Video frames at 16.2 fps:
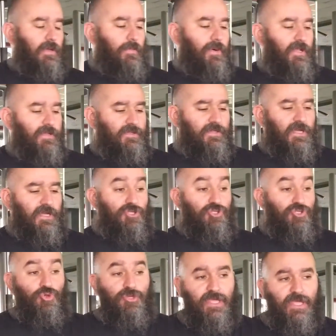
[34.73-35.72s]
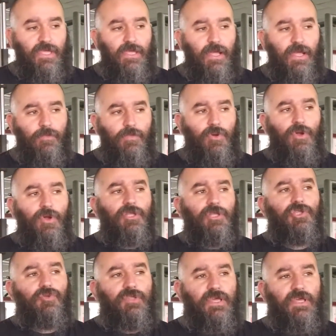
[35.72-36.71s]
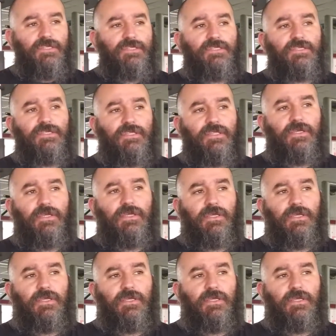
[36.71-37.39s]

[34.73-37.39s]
But today I'm going to test